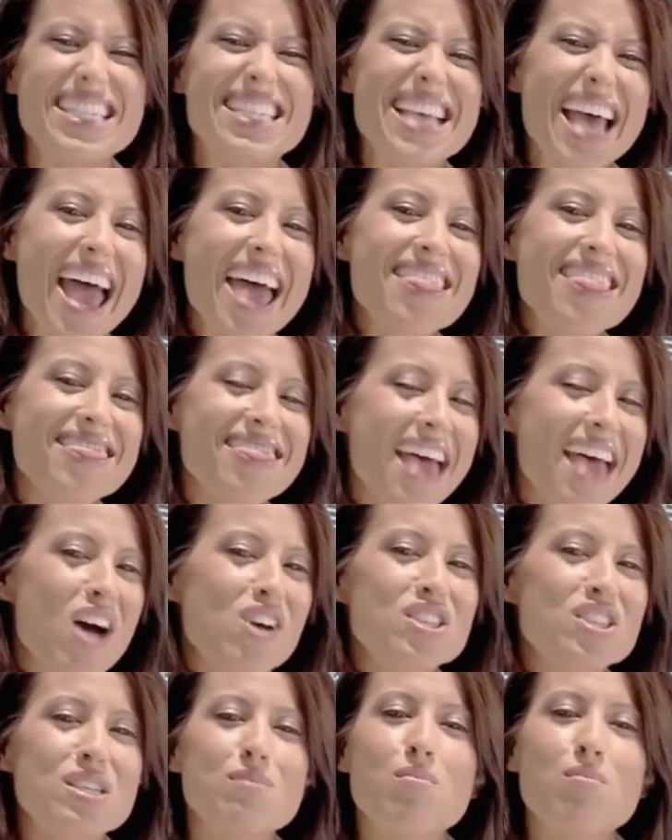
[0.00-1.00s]

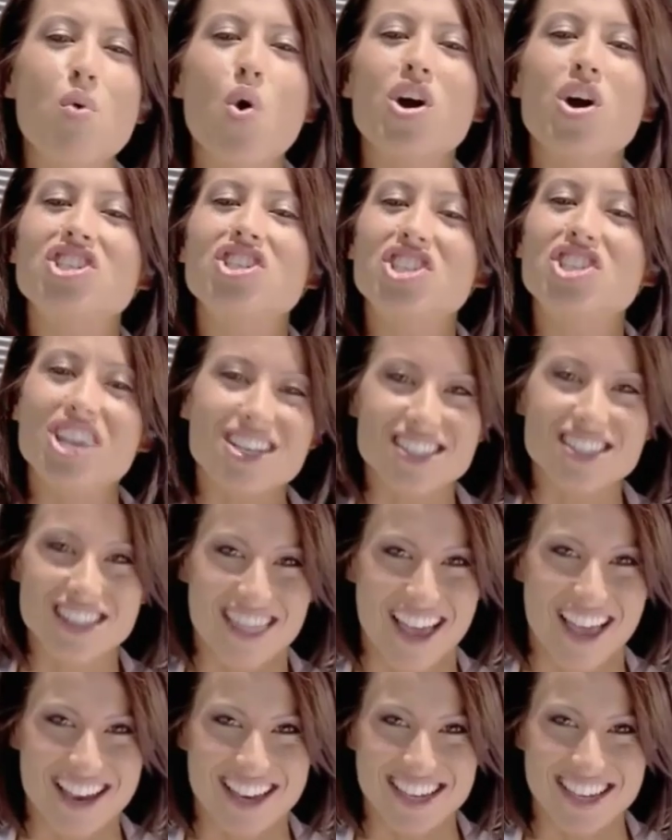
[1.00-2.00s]
10,000 more just
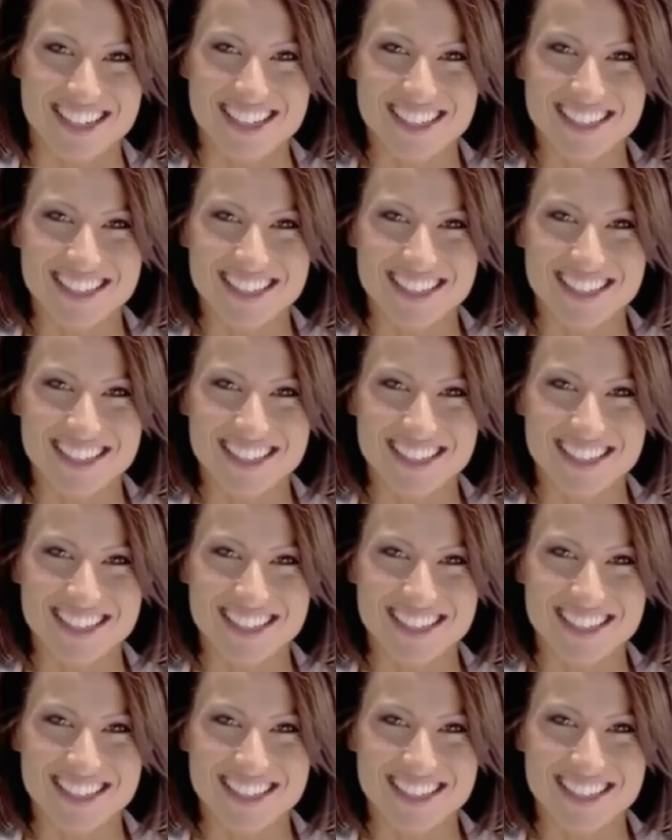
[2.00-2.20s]
like it.